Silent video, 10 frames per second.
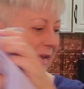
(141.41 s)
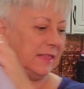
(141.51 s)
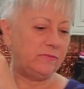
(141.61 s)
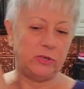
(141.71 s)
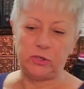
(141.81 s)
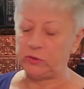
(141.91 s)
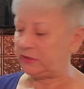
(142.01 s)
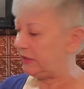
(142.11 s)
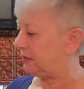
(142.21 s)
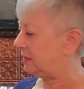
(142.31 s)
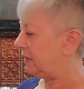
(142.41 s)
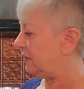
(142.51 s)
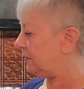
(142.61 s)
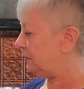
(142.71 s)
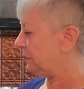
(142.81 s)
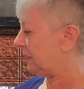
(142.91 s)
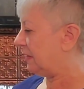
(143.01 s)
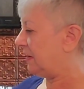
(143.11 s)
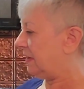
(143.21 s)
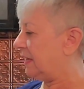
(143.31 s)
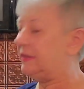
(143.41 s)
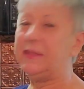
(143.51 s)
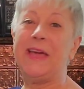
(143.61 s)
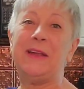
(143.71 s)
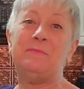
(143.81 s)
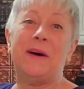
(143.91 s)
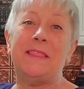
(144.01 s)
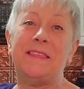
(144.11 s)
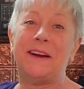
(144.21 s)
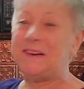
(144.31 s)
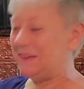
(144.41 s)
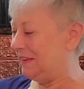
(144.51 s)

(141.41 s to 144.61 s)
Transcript: I love you too, Cece. Got a little headbutt there.